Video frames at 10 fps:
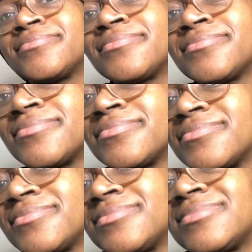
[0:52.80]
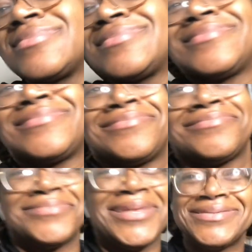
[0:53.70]

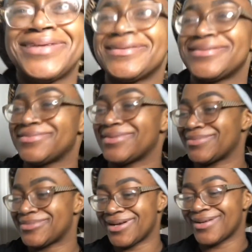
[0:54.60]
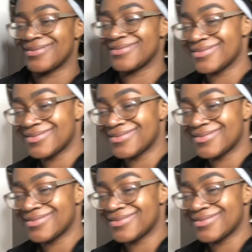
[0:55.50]
That's not no damn Chinese.